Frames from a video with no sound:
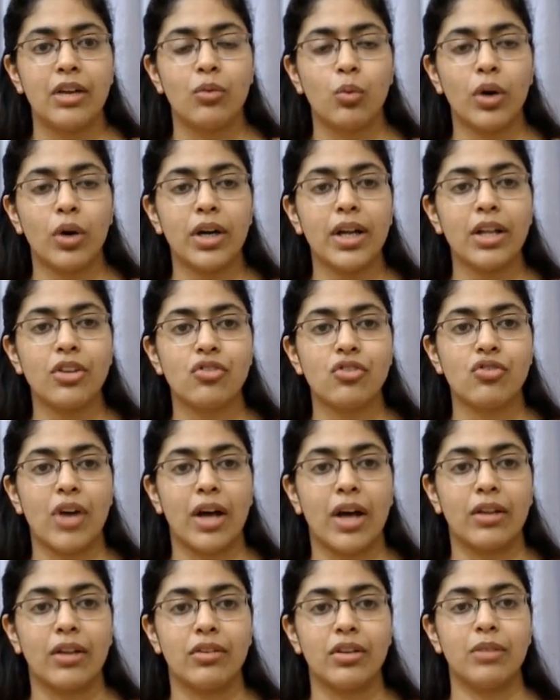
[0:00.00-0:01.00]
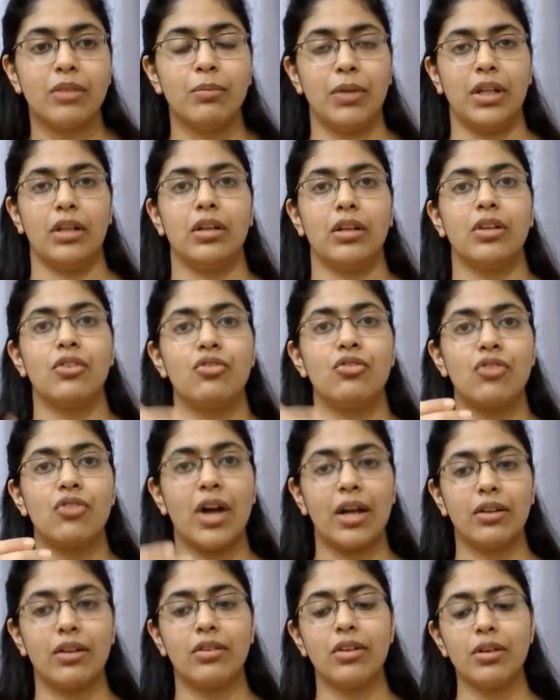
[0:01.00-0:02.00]
what does transit mean?
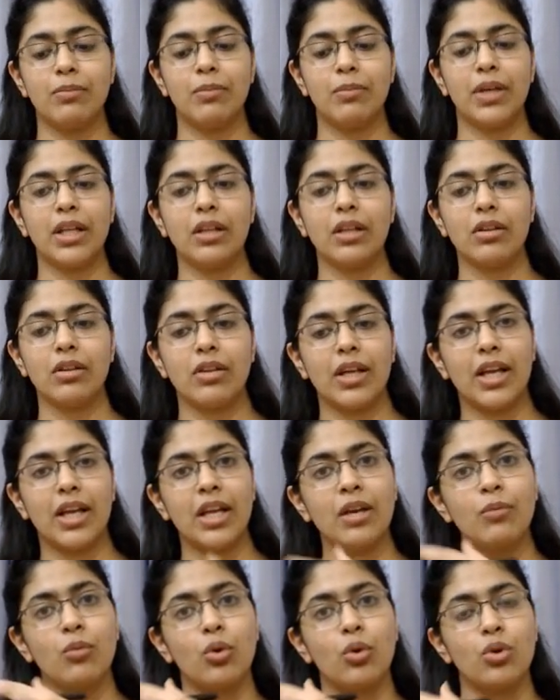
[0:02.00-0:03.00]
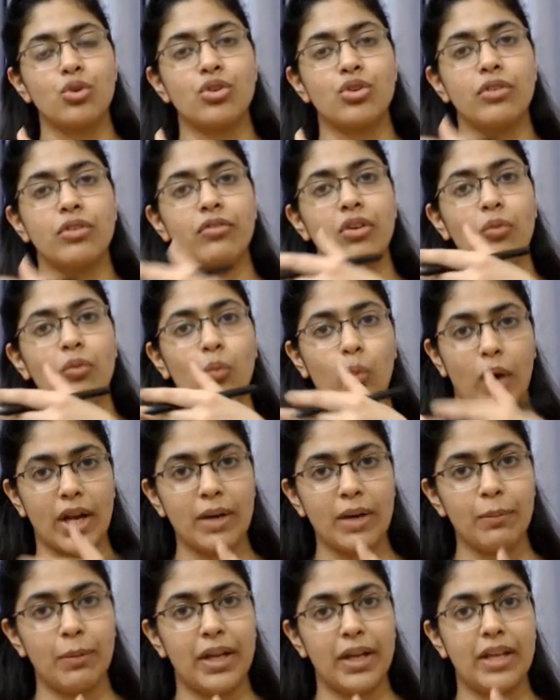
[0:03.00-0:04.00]
Transit means in motion from
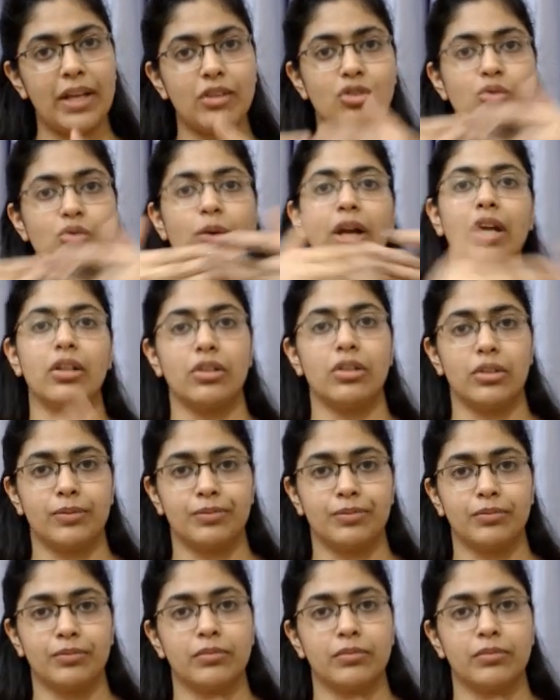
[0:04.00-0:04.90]
one place to another.